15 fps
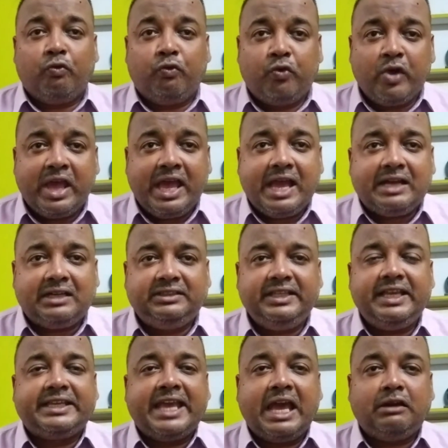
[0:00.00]
where
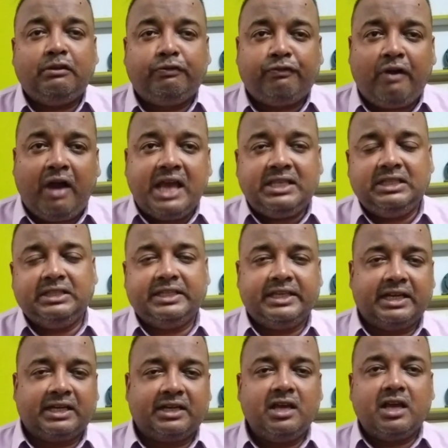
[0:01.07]
they can file
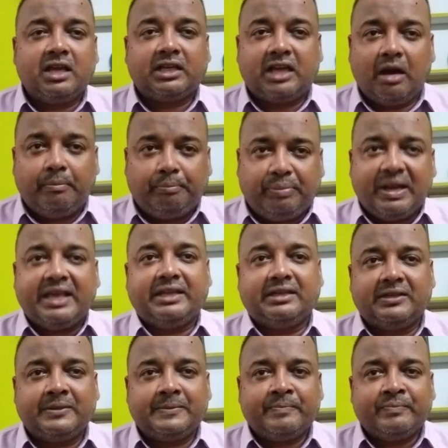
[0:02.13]
their complaint